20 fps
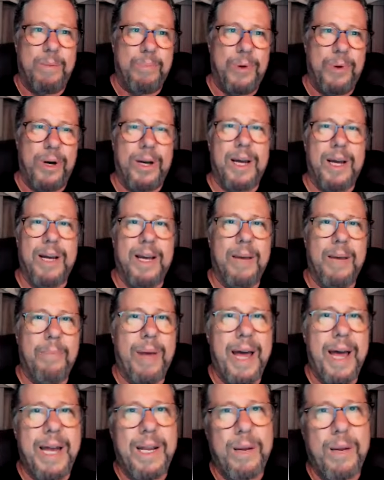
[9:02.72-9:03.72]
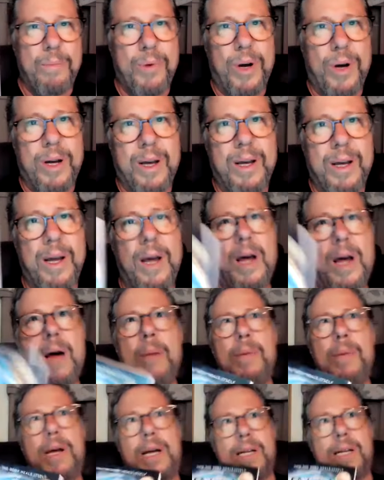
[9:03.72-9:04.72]
a book, companion book,
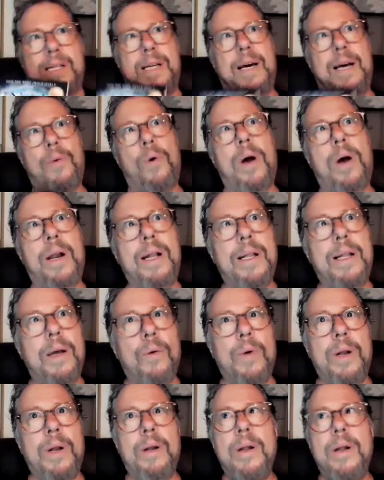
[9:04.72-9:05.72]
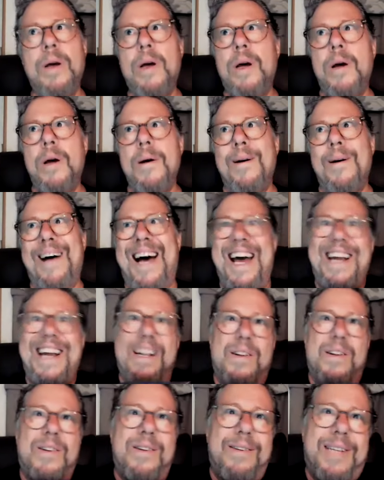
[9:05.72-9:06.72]
because I wanted that when I
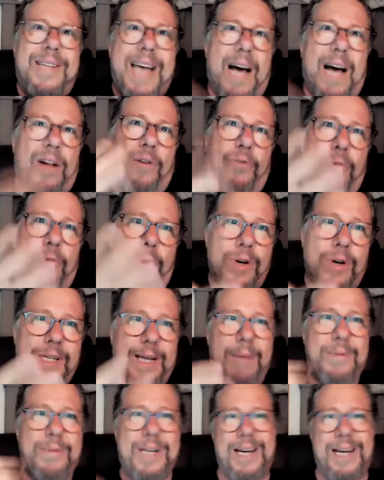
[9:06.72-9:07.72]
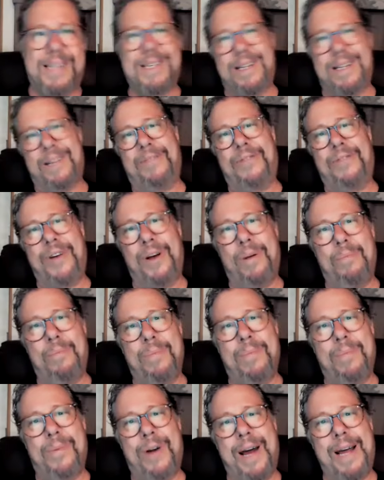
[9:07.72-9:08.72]
had to tackle four subjects in the
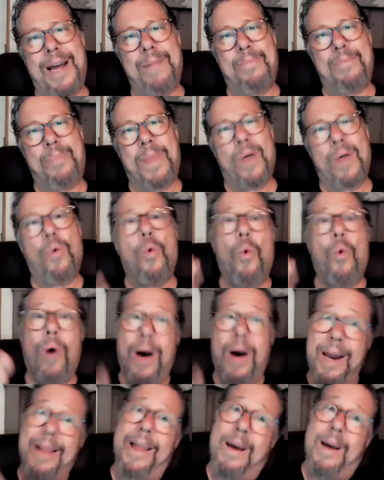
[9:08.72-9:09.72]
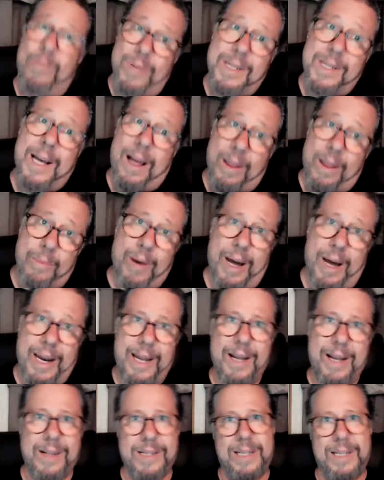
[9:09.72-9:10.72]
film, right? One of them was how the
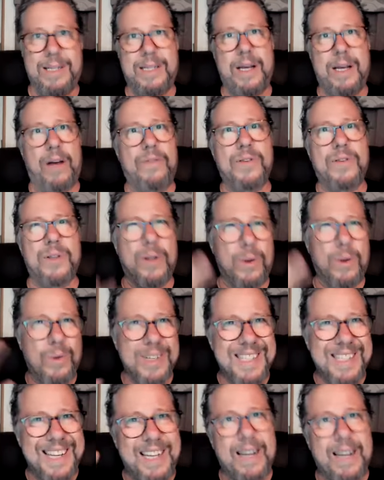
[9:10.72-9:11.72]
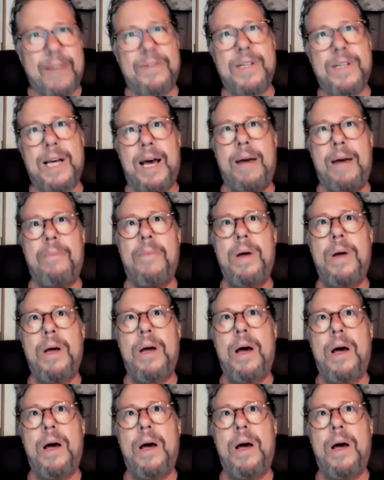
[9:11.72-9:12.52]
body heals itself. So there wasn't enough time,